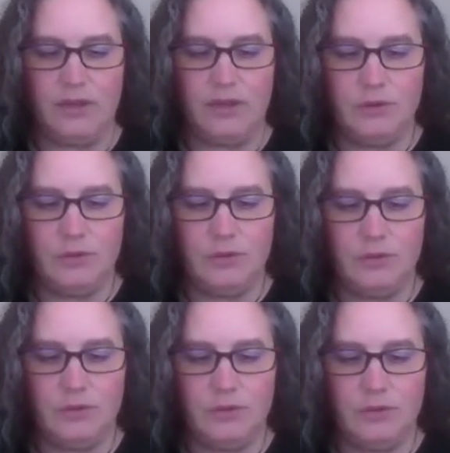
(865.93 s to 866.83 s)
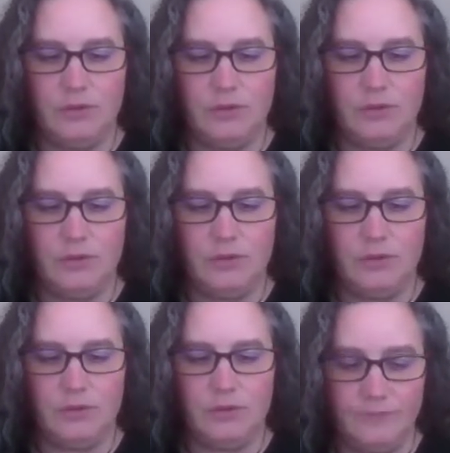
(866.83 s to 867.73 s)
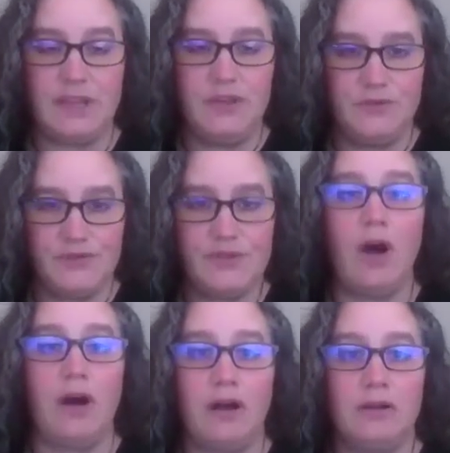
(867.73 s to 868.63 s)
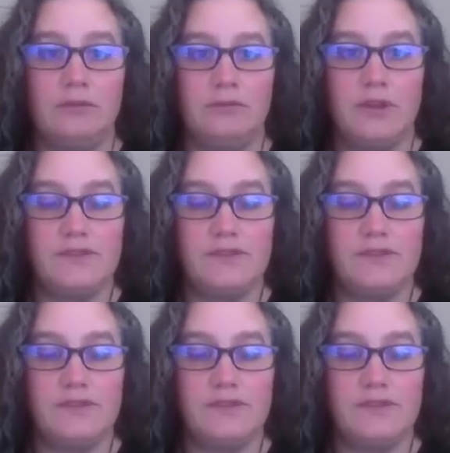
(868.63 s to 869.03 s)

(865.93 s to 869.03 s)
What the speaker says: You said you saw.